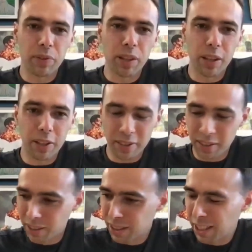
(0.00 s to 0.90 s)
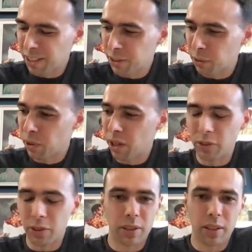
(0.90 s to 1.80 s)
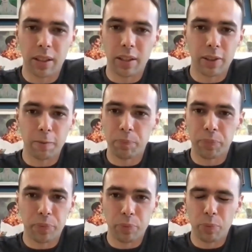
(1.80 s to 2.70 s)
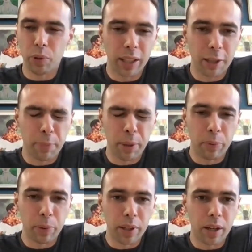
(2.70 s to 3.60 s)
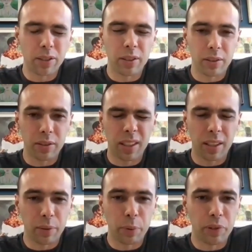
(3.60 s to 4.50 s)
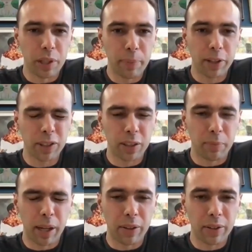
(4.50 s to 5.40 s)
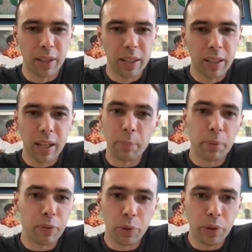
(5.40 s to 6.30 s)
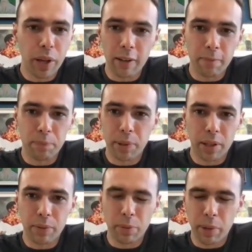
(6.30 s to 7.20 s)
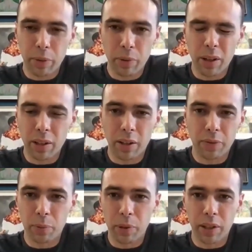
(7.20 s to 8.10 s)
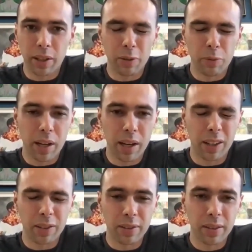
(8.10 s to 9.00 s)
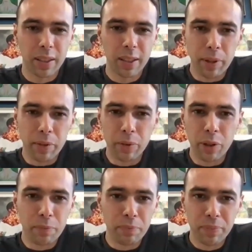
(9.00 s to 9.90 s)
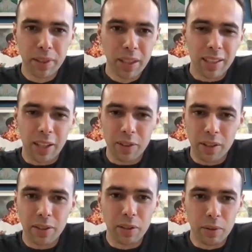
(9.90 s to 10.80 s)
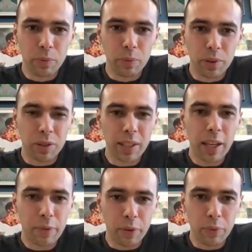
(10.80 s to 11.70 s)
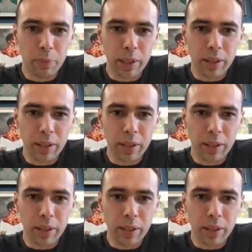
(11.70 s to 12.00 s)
But we've learned, and it's taken us a while just to go, what lucky people we are to do something that we're really passionate about. And before that, being able to make work after working in a warehouse in my room in South London was a savior for